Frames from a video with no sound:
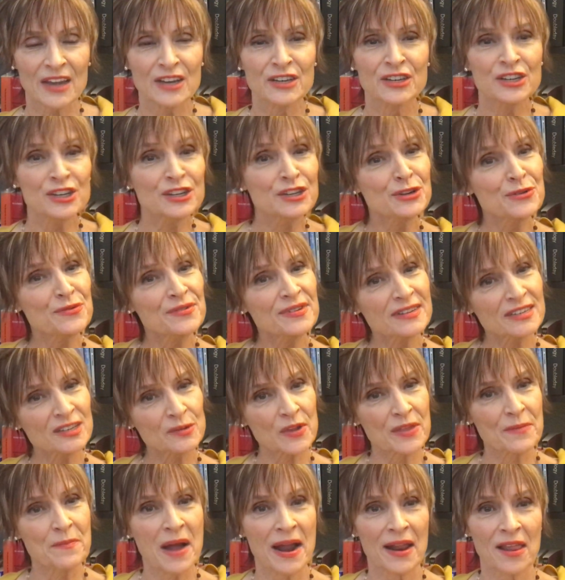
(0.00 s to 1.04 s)
to do this
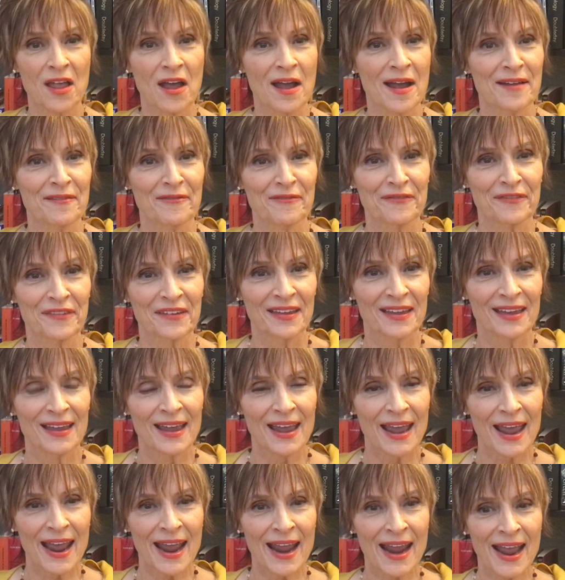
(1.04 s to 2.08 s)
with my life.
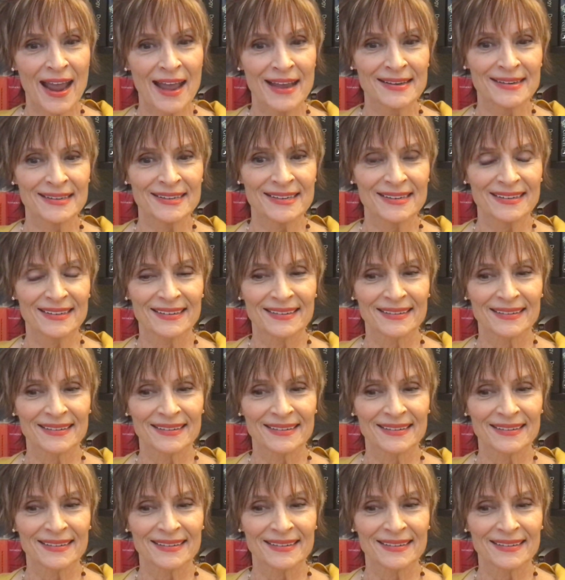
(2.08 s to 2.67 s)
And